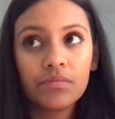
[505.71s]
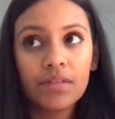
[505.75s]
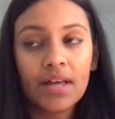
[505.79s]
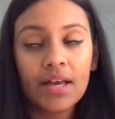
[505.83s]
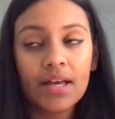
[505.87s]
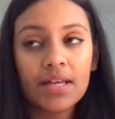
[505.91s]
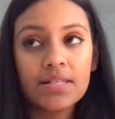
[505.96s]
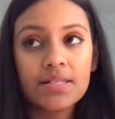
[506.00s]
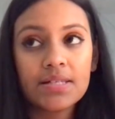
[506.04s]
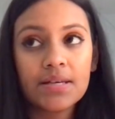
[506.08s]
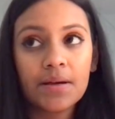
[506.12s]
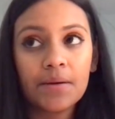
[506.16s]

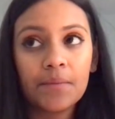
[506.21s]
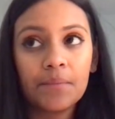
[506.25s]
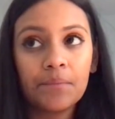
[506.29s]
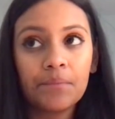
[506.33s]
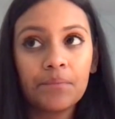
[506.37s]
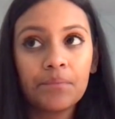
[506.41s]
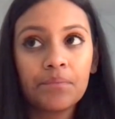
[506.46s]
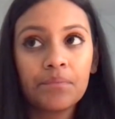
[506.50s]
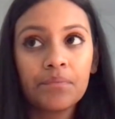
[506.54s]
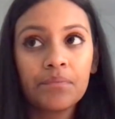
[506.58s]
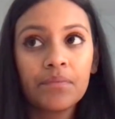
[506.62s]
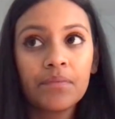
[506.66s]
And
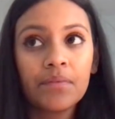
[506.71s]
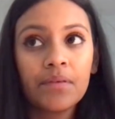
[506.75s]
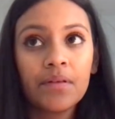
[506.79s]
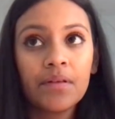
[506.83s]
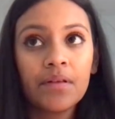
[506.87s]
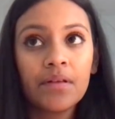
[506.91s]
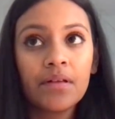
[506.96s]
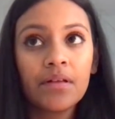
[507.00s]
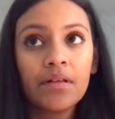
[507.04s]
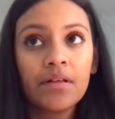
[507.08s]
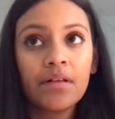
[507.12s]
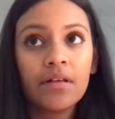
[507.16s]

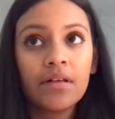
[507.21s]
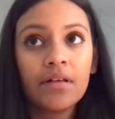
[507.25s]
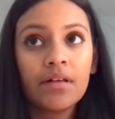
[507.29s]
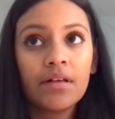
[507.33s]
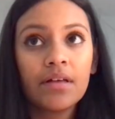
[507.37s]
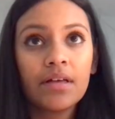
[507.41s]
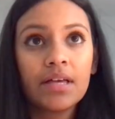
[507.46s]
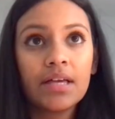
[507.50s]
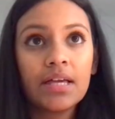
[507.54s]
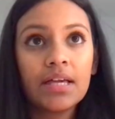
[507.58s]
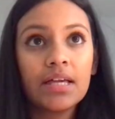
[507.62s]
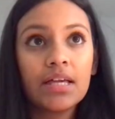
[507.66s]

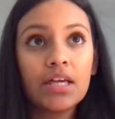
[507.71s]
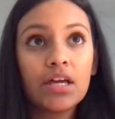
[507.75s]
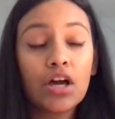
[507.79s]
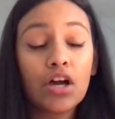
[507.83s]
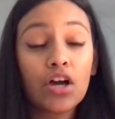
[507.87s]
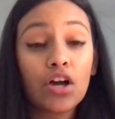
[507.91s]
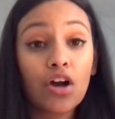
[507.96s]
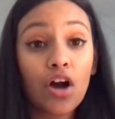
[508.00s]
he